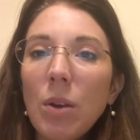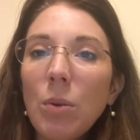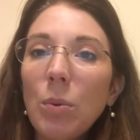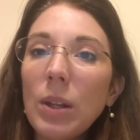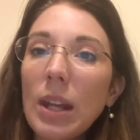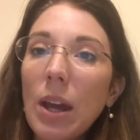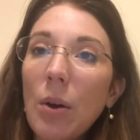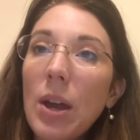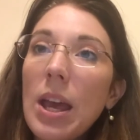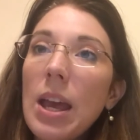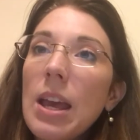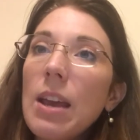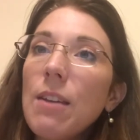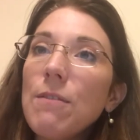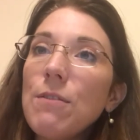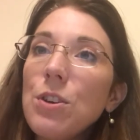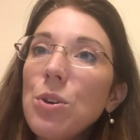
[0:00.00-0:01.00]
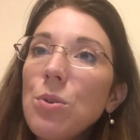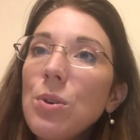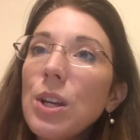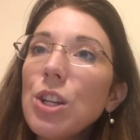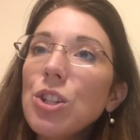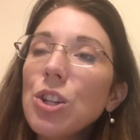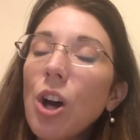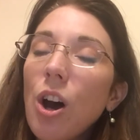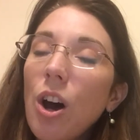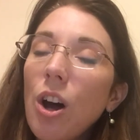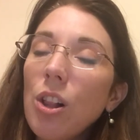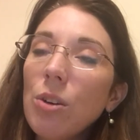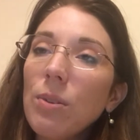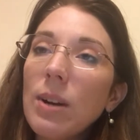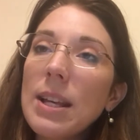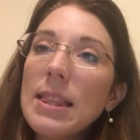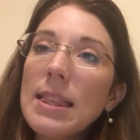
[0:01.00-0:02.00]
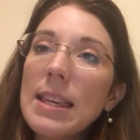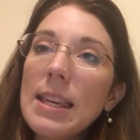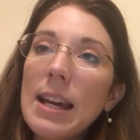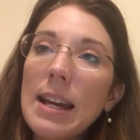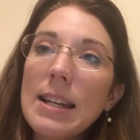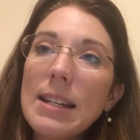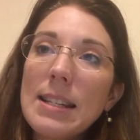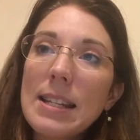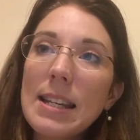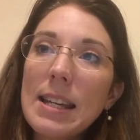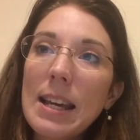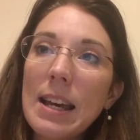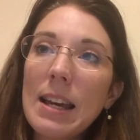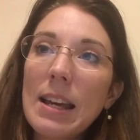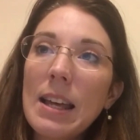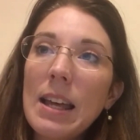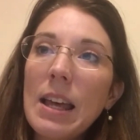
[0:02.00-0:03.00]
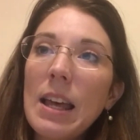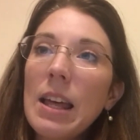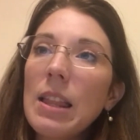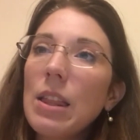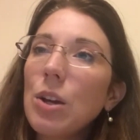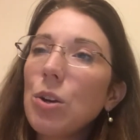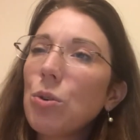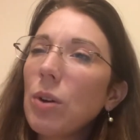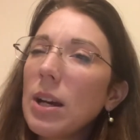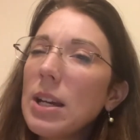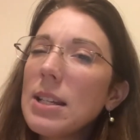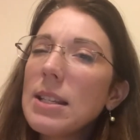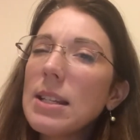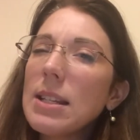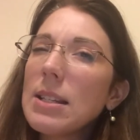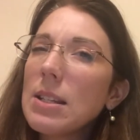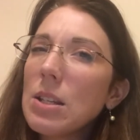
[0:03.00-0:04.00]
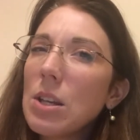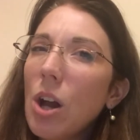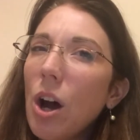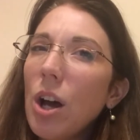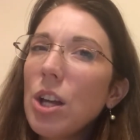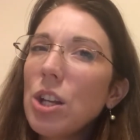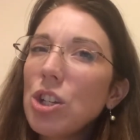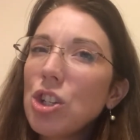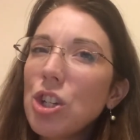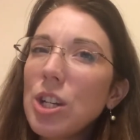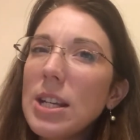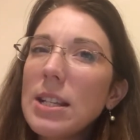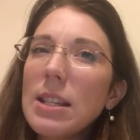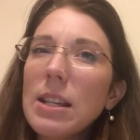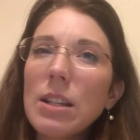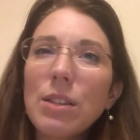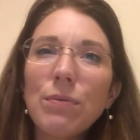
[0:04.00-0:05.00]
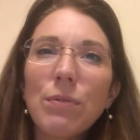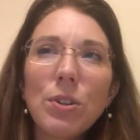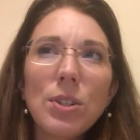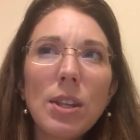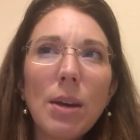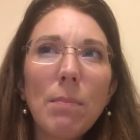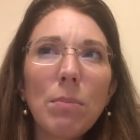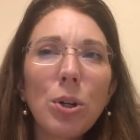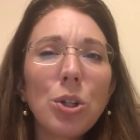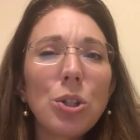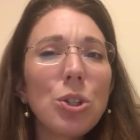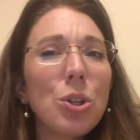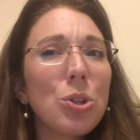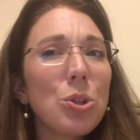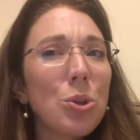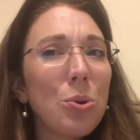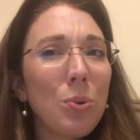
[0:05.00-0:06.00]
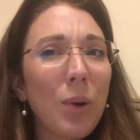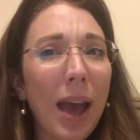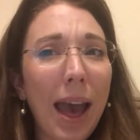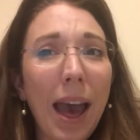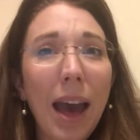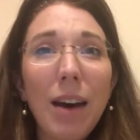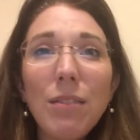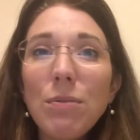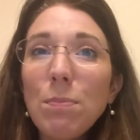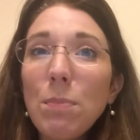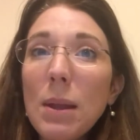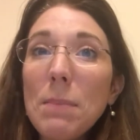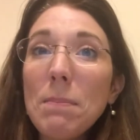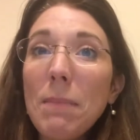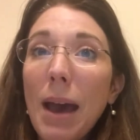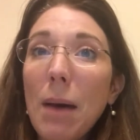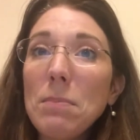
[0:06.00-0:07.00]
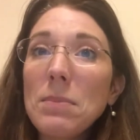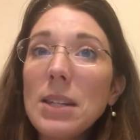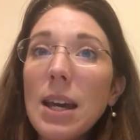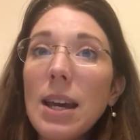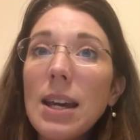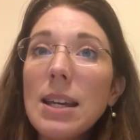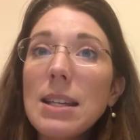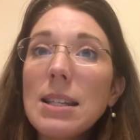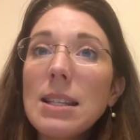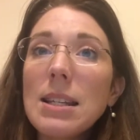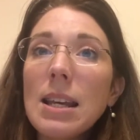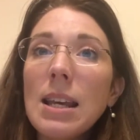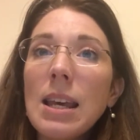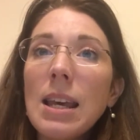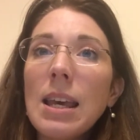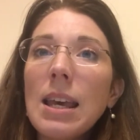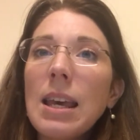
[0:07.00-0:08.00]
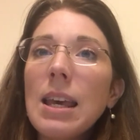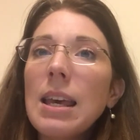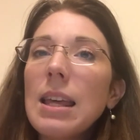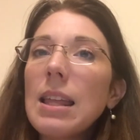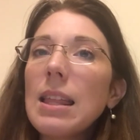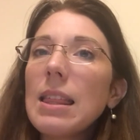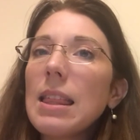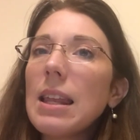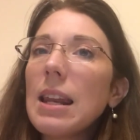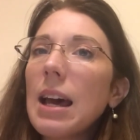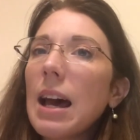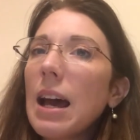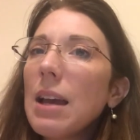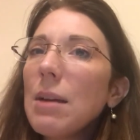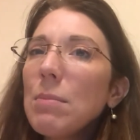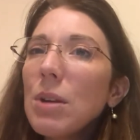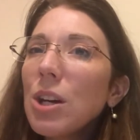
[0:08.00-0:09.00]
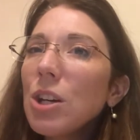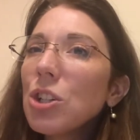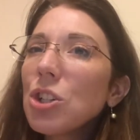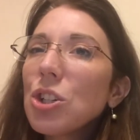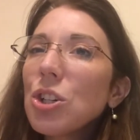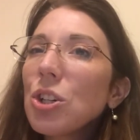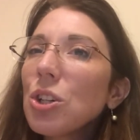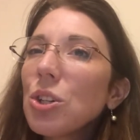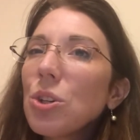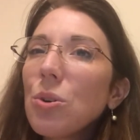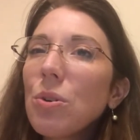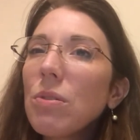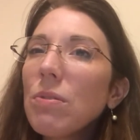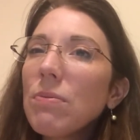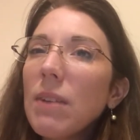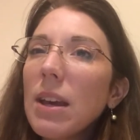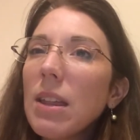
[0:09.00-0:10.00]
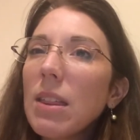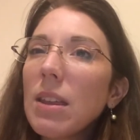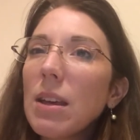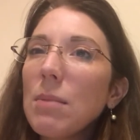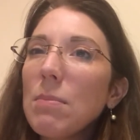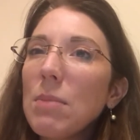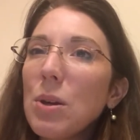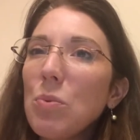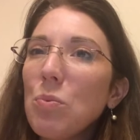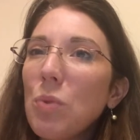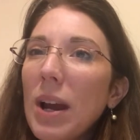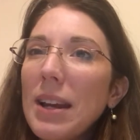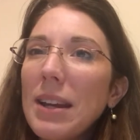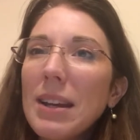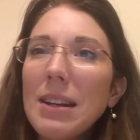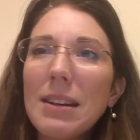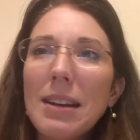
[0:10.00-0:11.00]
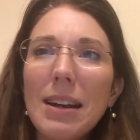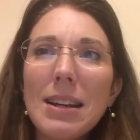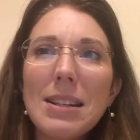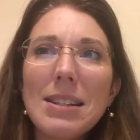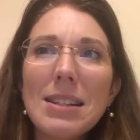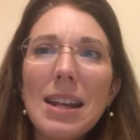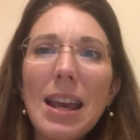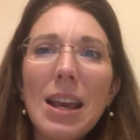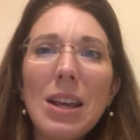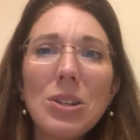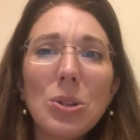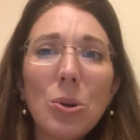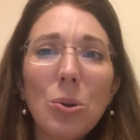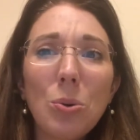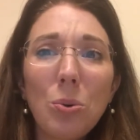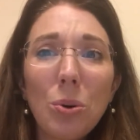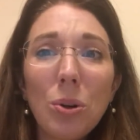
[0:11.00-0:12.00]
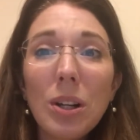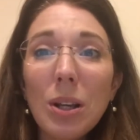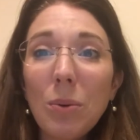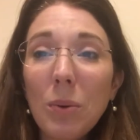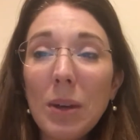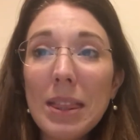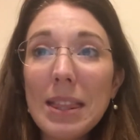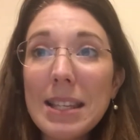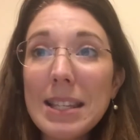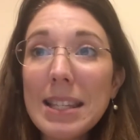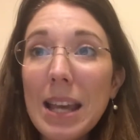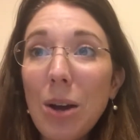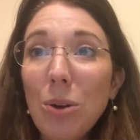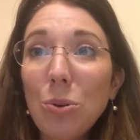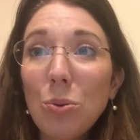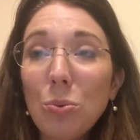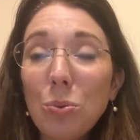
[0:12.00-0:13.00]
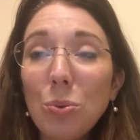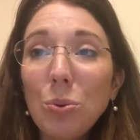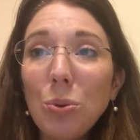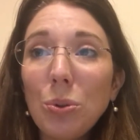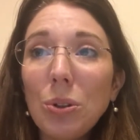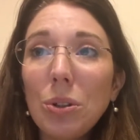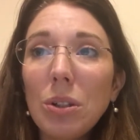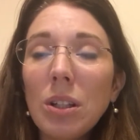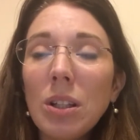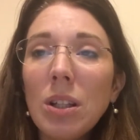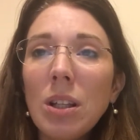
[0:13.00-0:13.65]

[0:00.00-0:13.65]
Well, now, if you can tolerate the idea that Christ is not Jesus for some persons who have been baptized, then I'm not sure your faith can be recognized as according with the sound rule.